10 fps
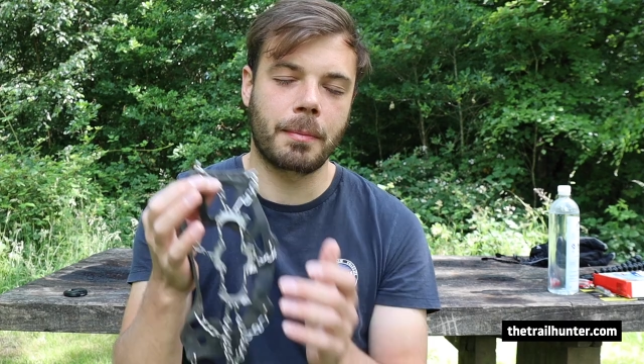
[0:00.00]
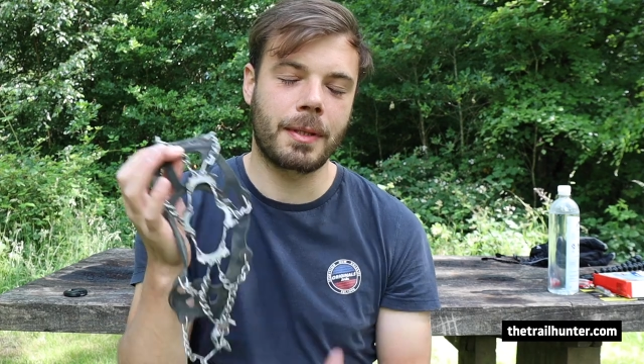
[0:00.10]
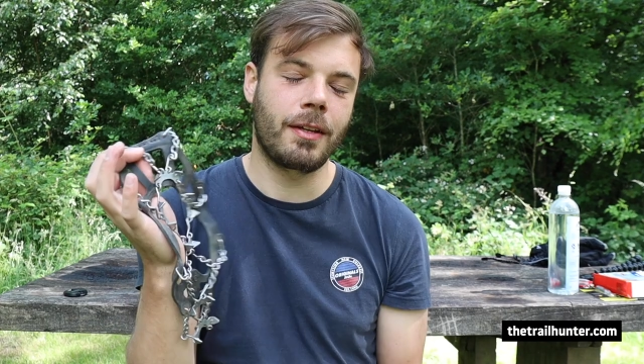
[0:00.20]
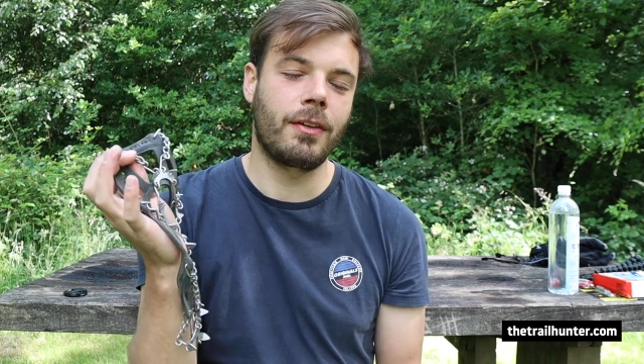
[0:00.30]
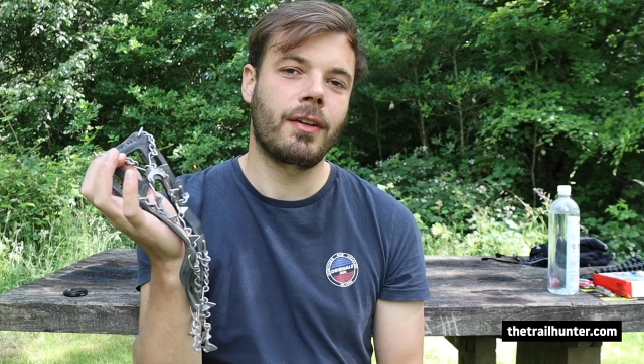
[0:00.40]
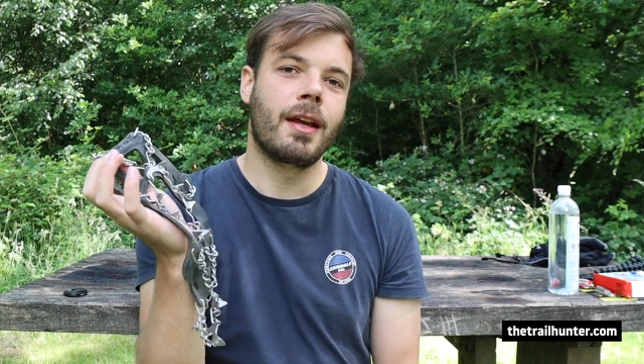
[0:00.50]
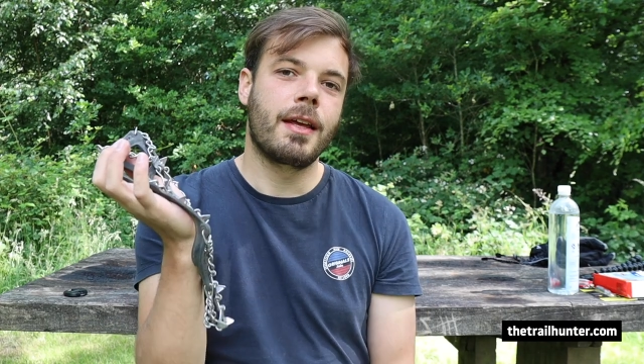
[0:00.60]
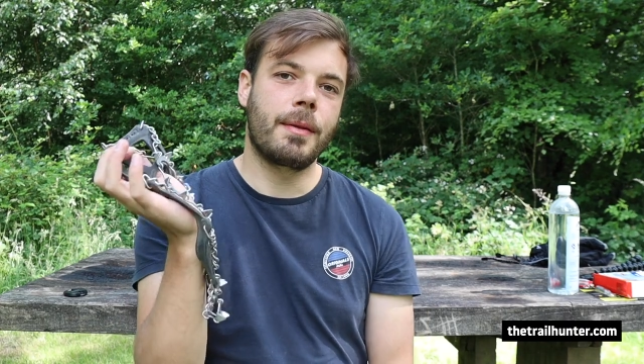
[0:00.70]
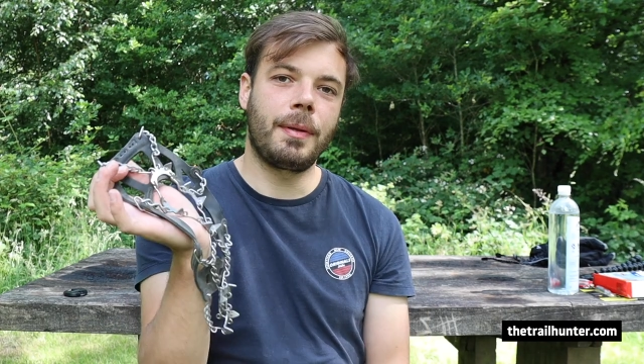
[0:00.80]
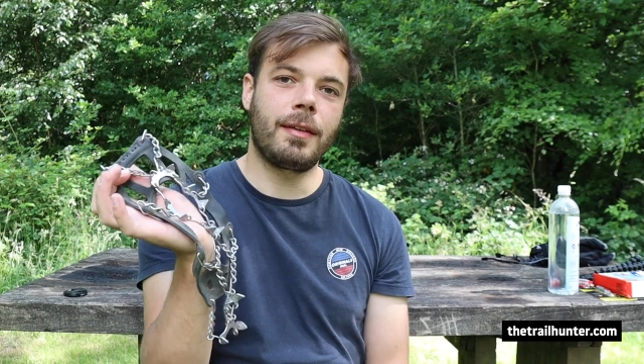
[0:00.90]
But because
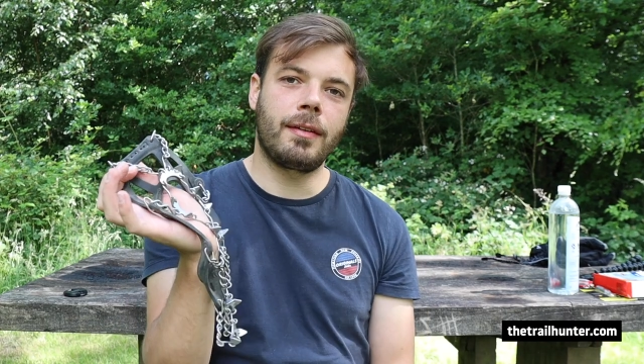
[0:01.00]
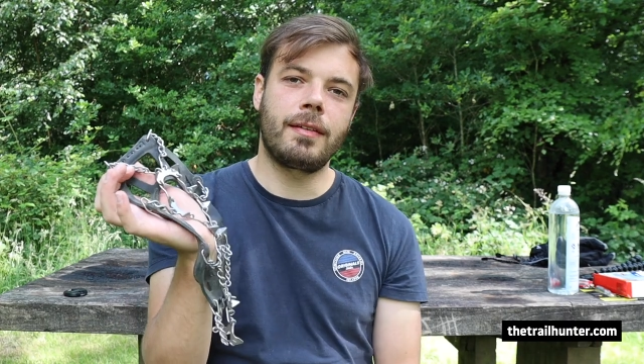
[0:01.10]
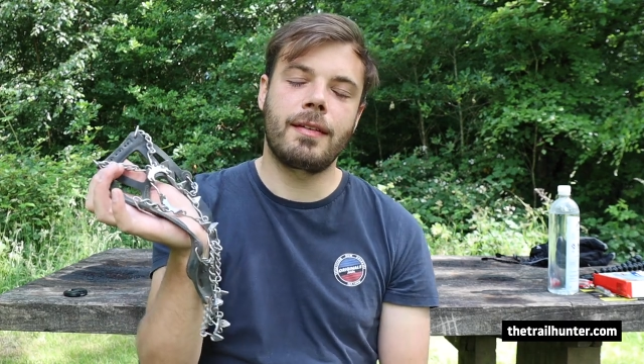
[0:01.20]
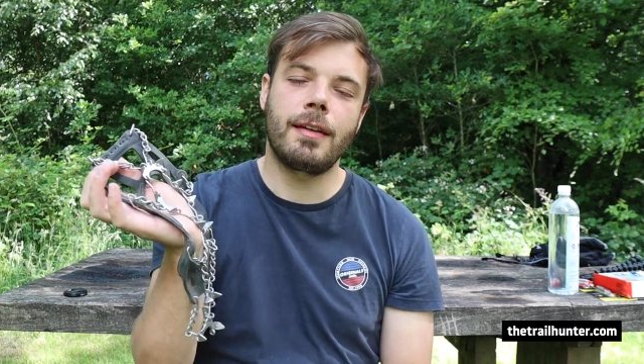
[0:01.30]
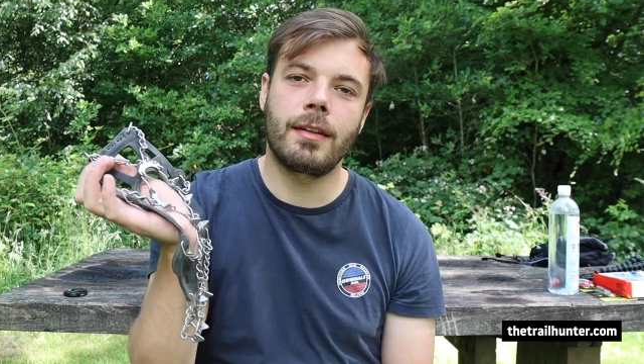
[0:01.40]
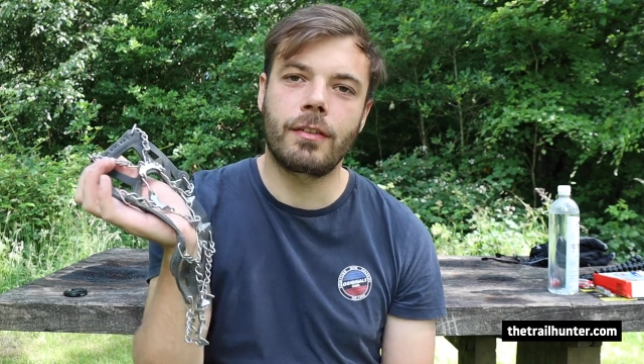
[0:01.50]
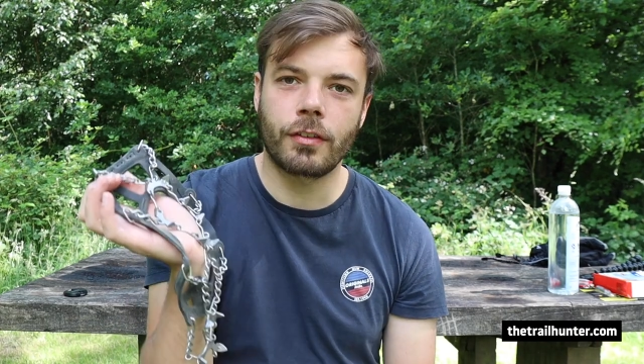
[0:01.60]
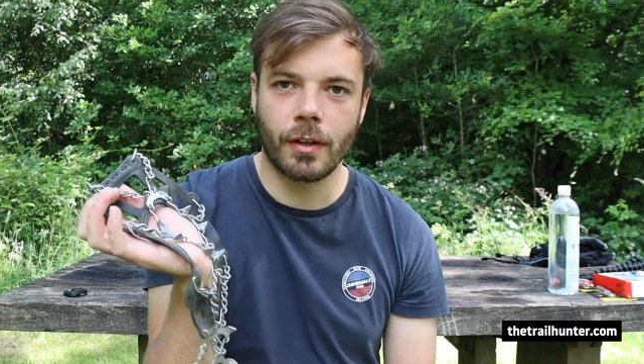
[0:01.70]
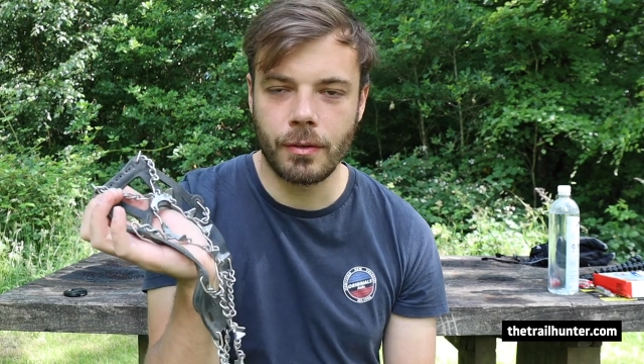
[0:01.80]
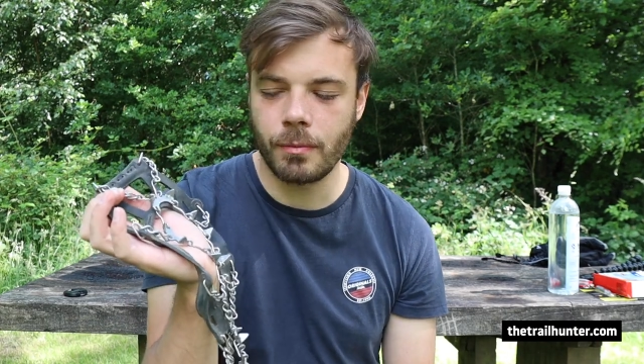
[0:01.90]
the PCT is
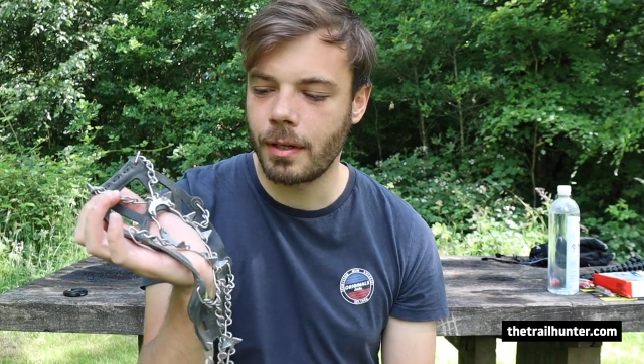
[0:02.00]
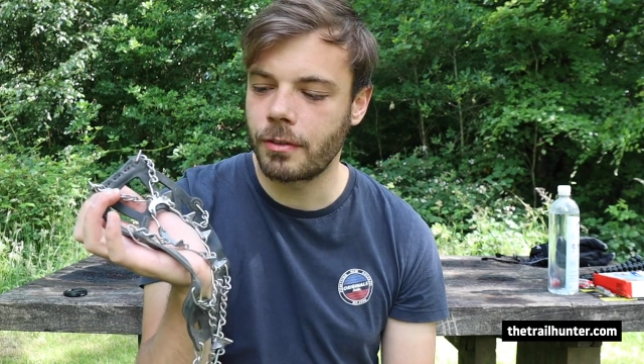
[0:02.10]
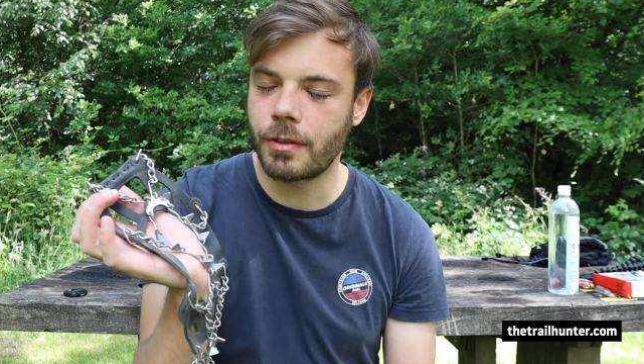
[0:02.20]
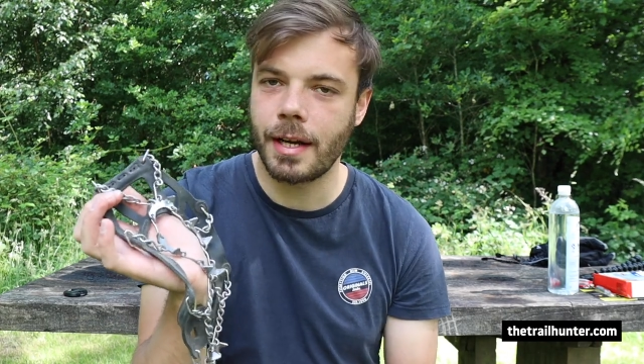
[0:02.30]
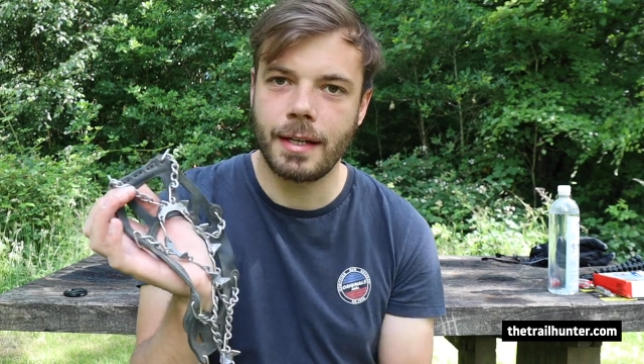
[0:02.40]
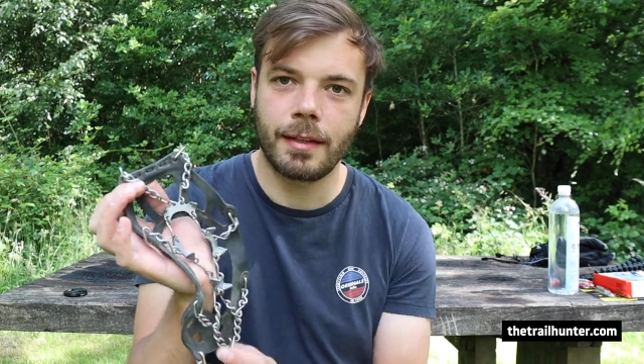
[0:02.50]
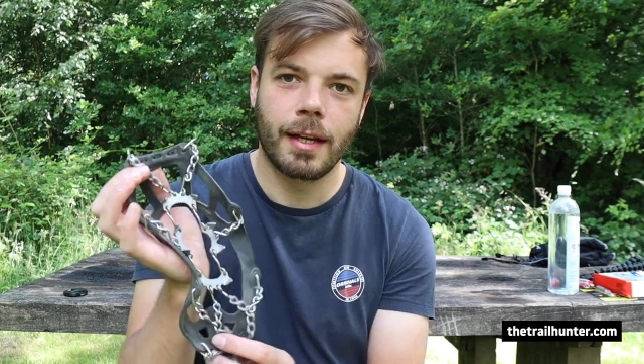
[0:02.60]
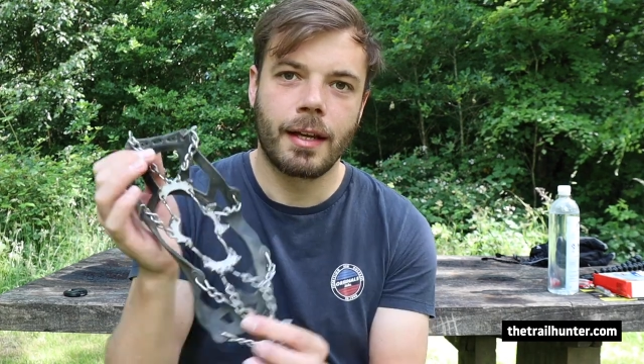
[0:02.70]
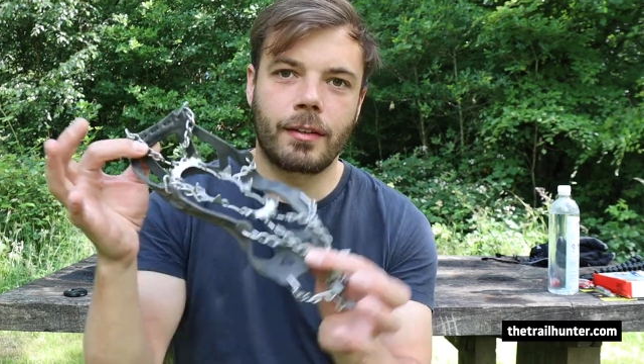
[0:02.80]
so well graded,